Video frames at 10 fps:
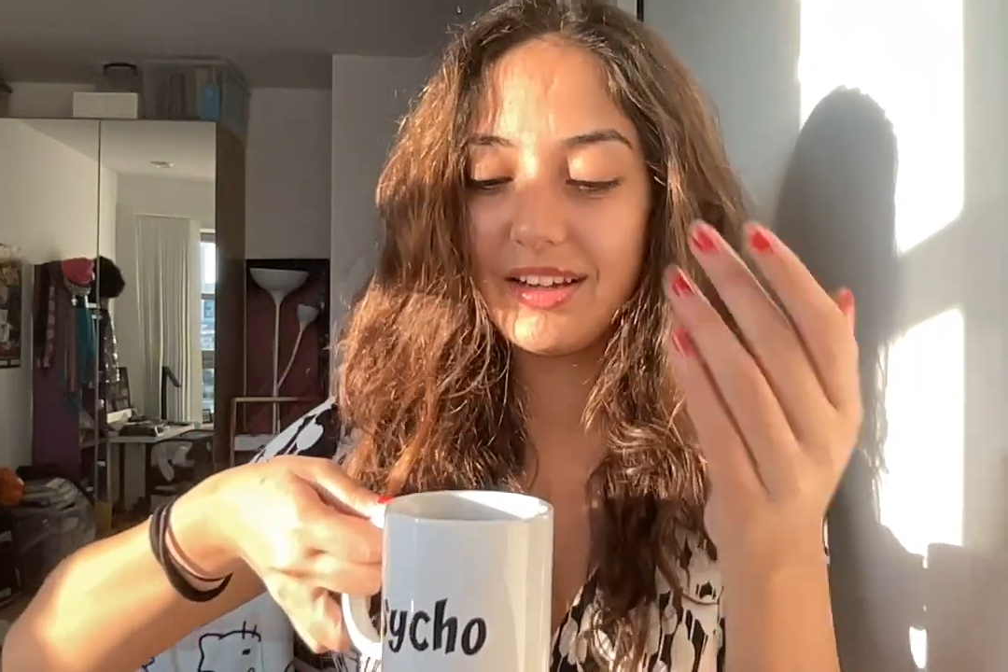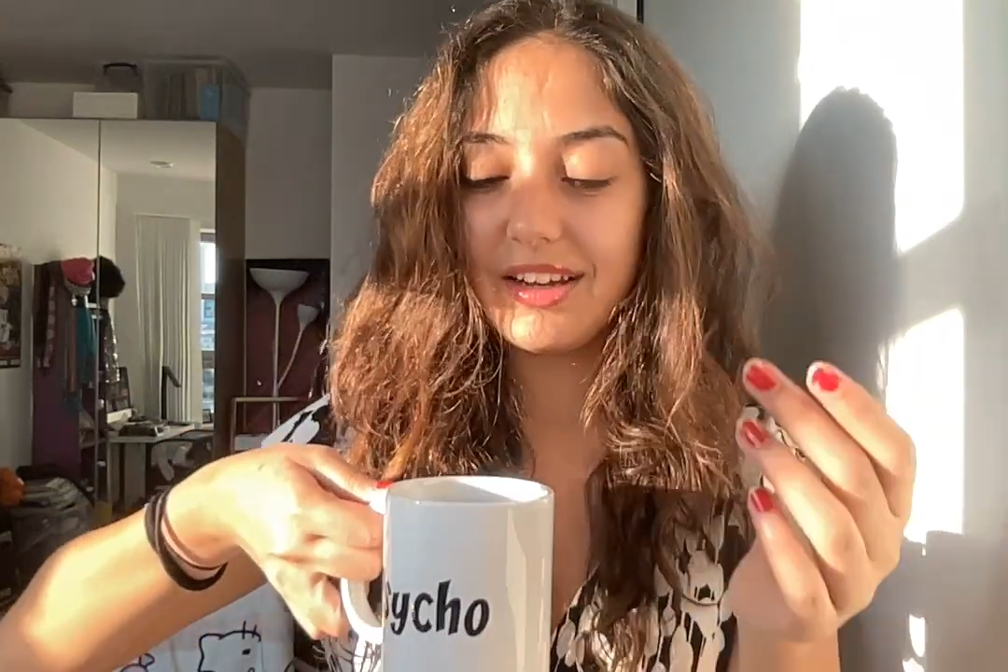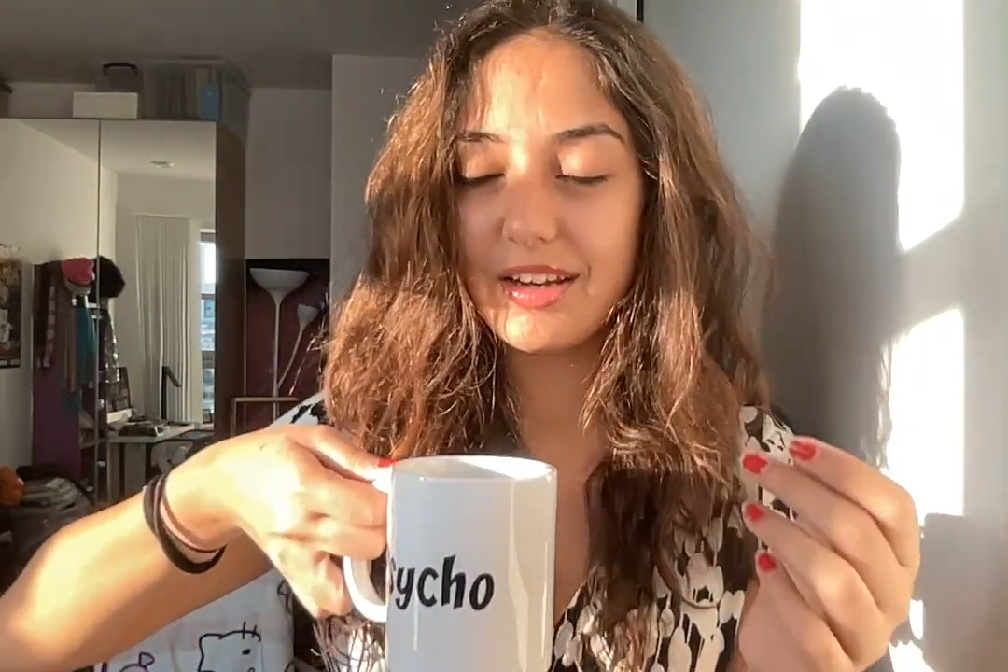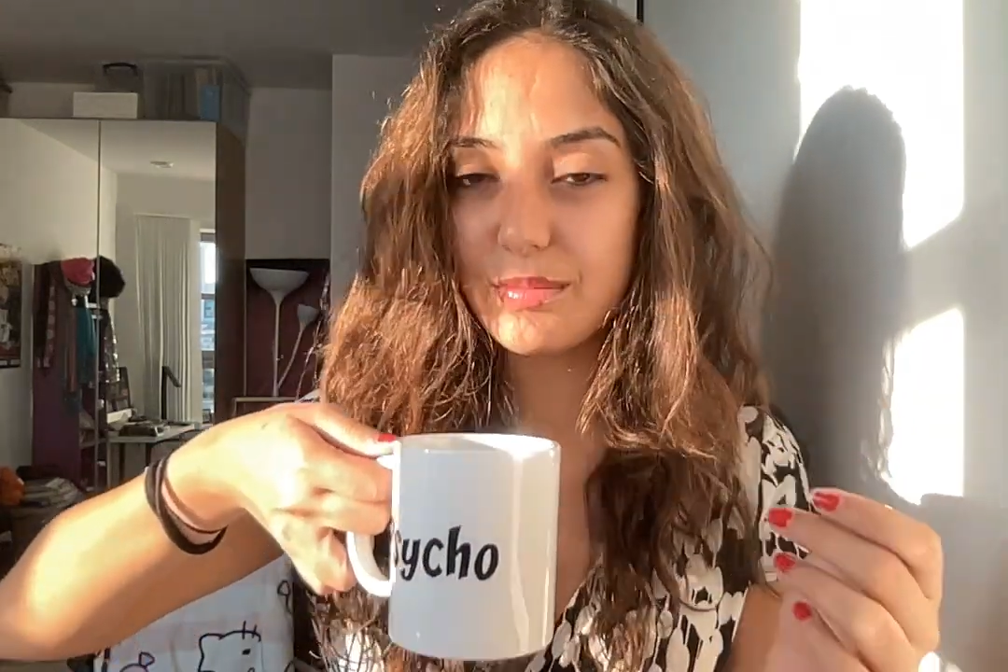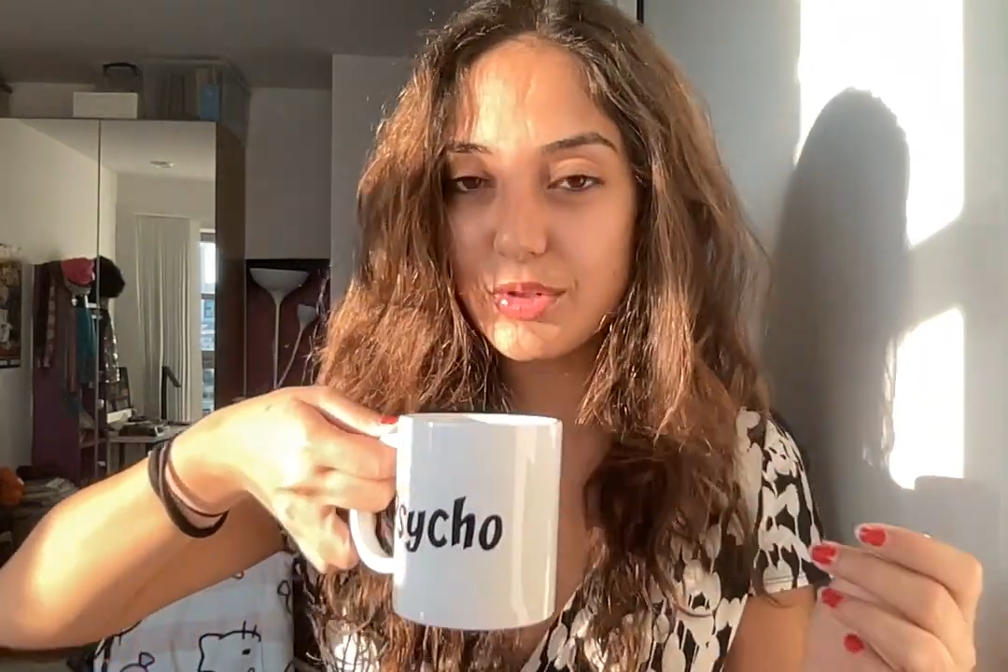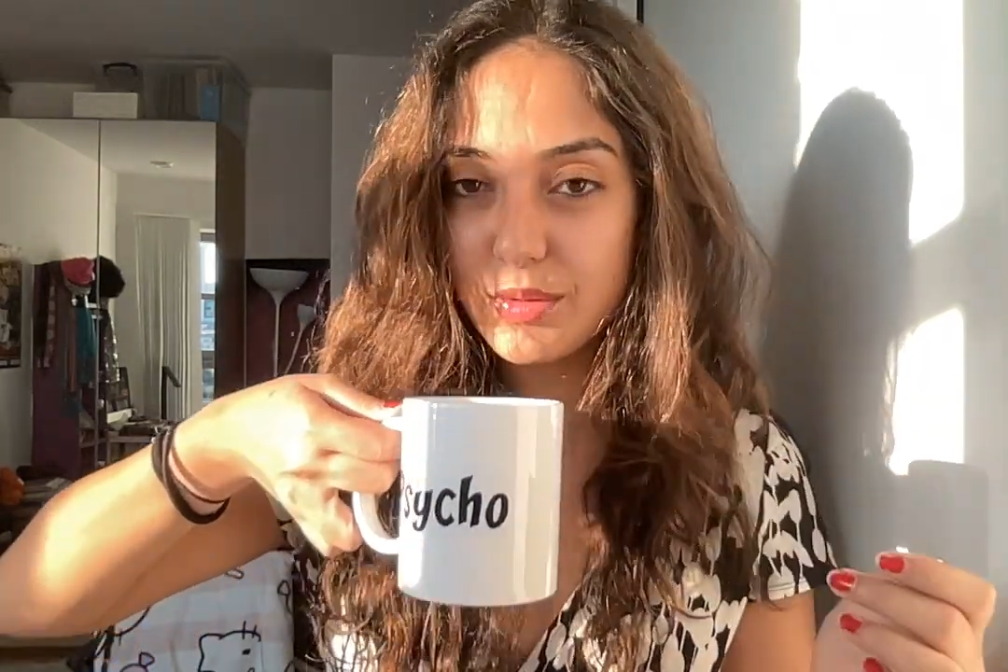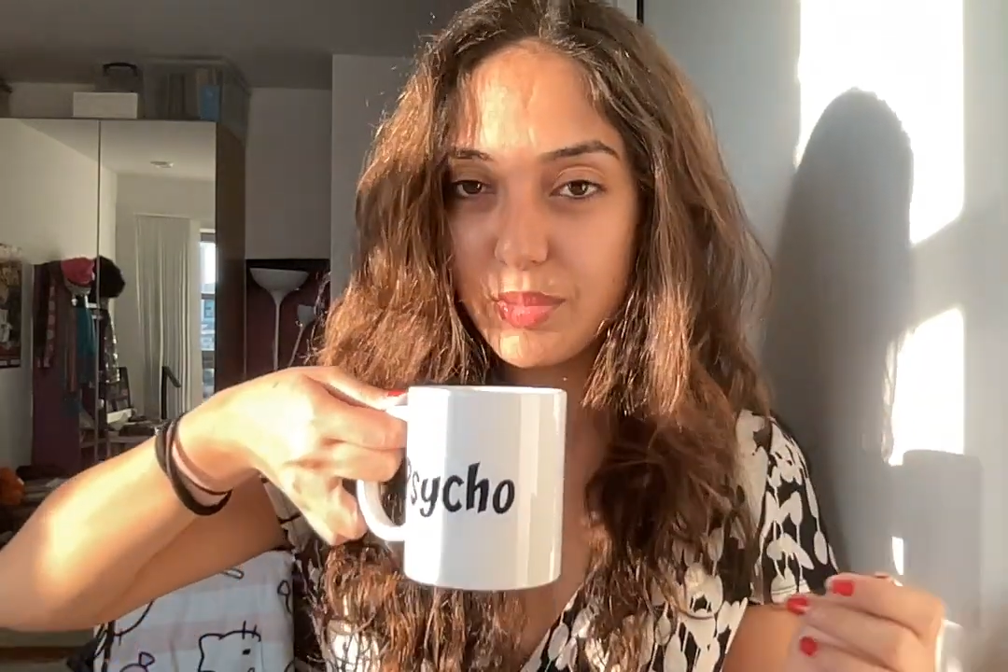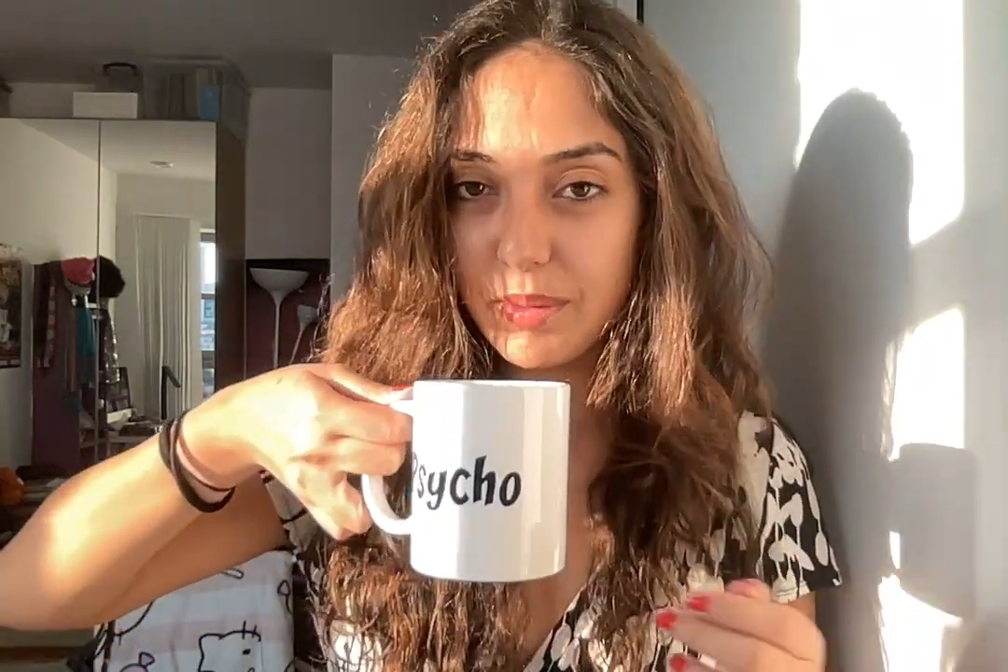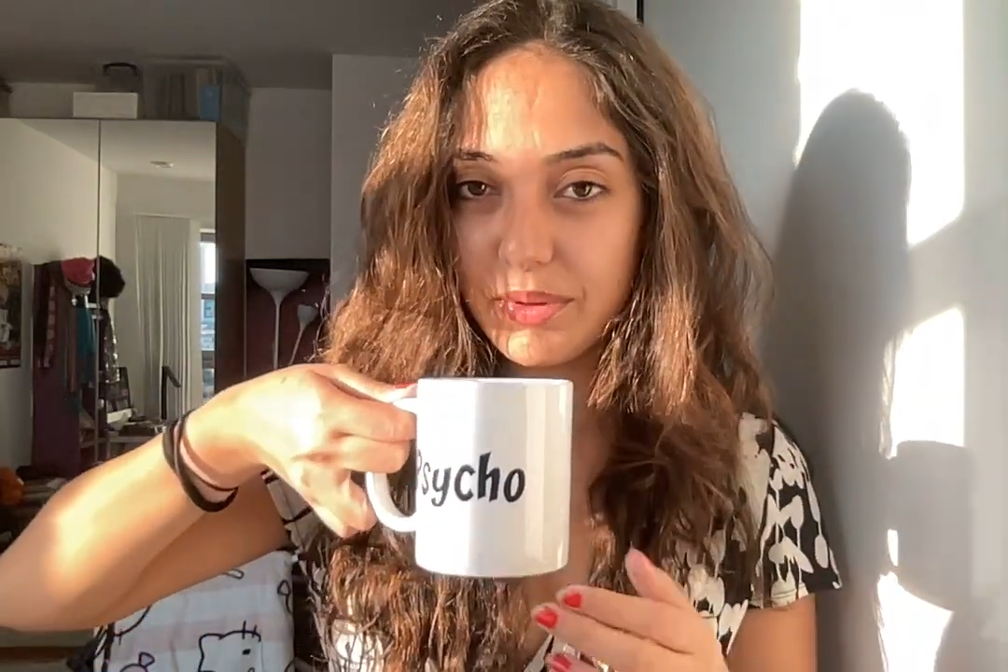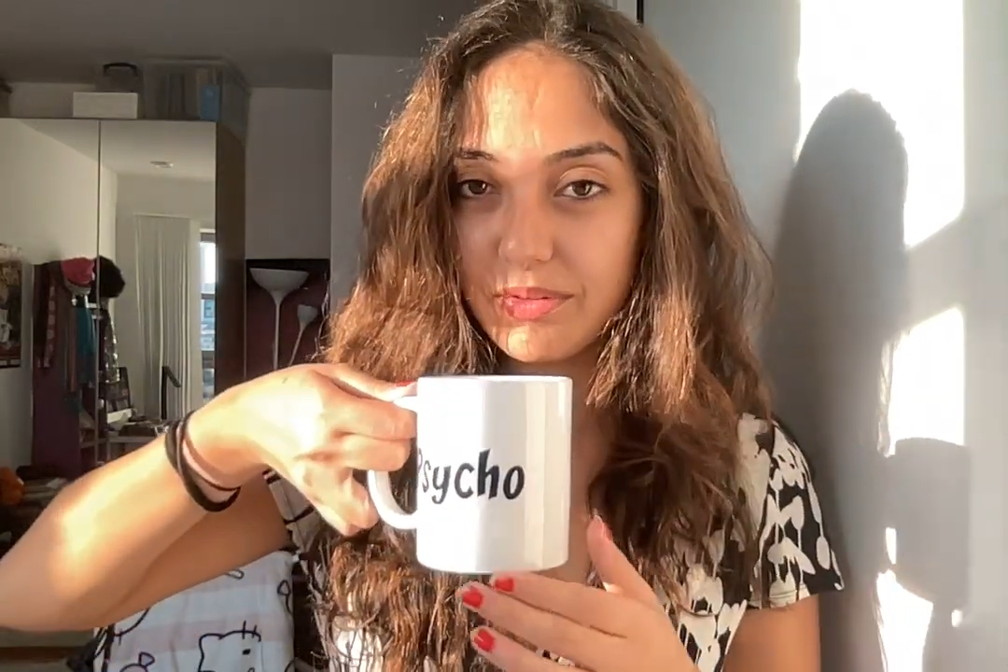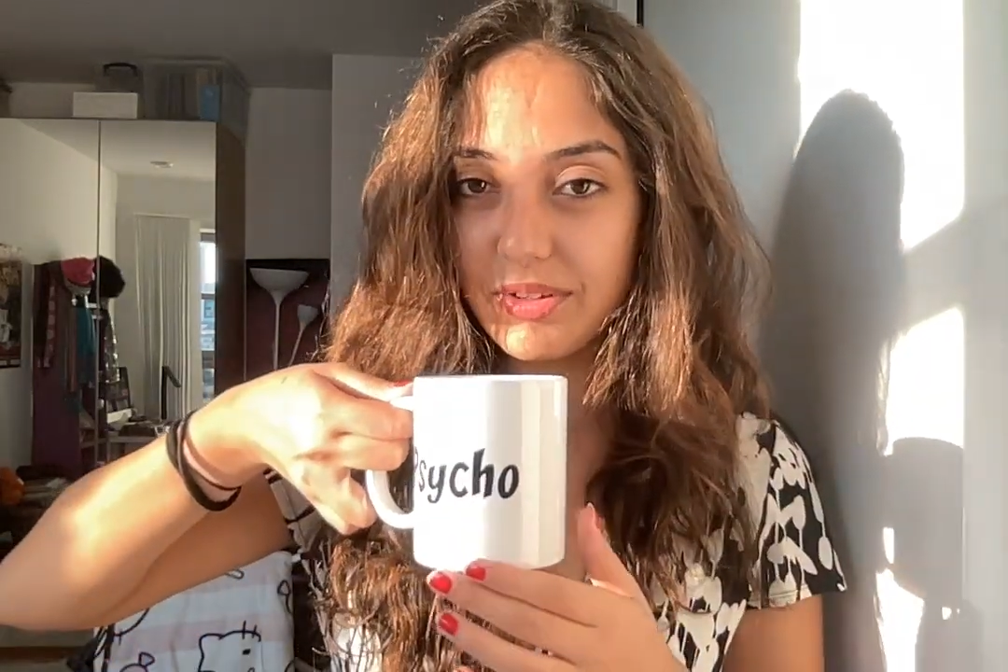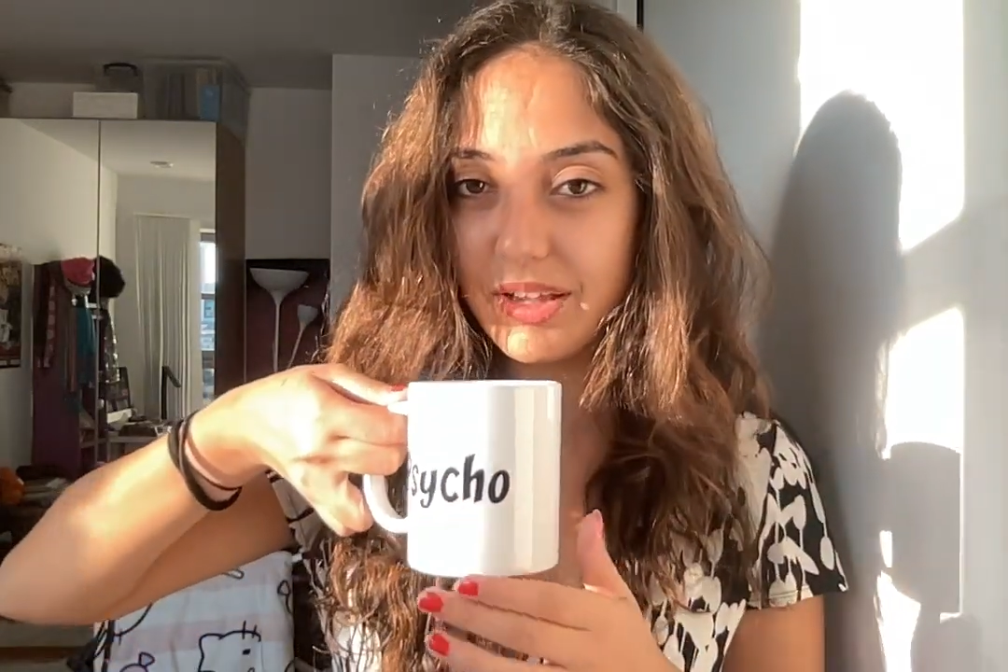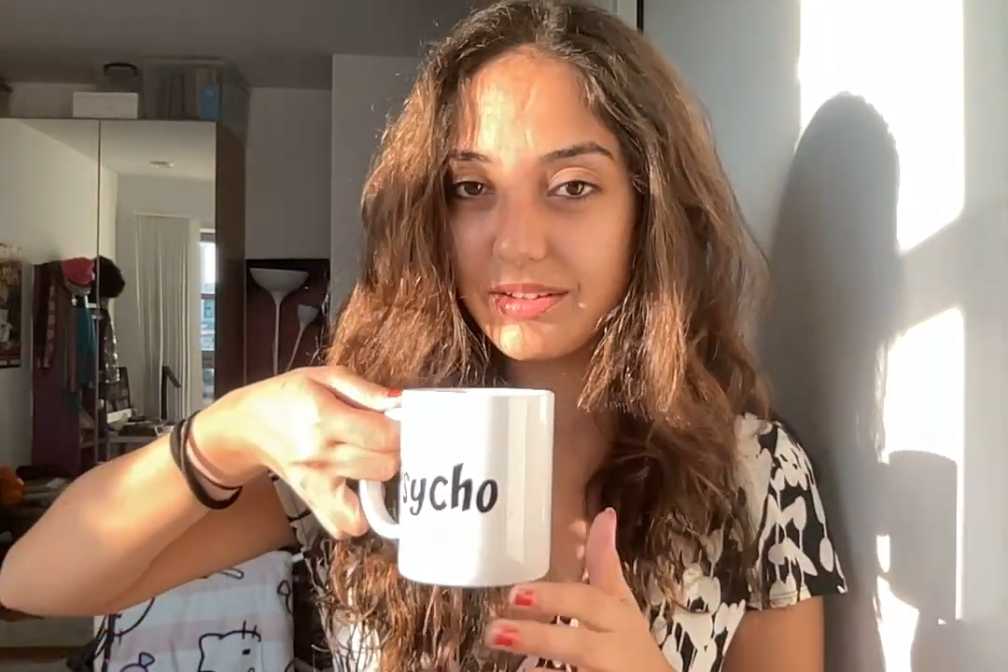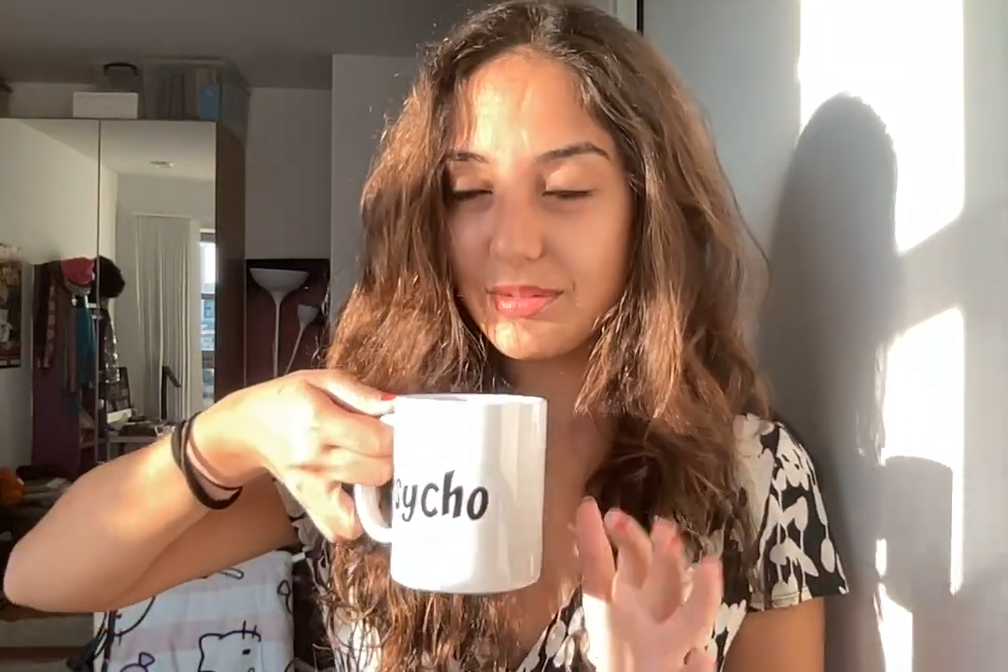and I'm just prepping for that.